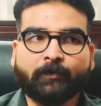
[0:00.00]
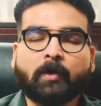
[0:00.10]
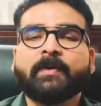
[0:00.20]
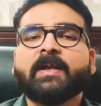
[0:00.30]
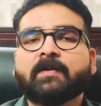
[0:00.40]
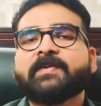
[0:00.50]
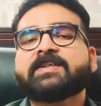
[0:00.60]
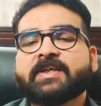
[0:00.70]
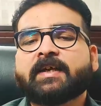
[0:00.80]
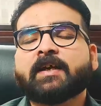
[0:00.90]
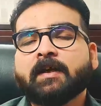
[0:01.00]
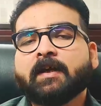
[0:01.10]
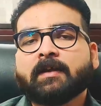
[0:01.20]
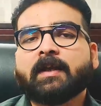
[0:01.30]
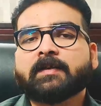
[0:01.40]
From here we check
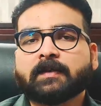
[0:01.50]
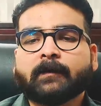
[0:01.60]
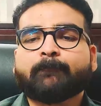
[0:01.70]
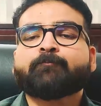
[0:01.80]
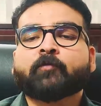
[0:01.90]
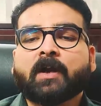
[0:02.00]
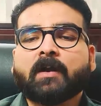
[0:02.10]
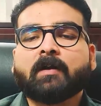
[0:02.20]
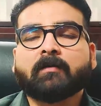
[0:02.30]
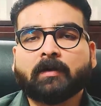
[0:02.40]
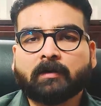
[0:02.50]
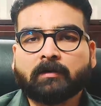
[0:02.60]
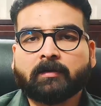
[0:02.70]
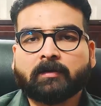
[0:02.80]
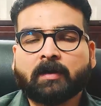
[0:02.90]
that
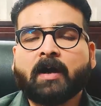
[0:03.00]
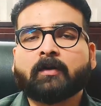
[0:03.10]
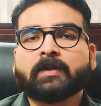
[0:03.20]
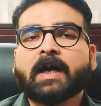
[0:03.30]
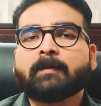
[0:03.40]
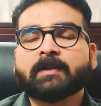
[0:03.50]
how the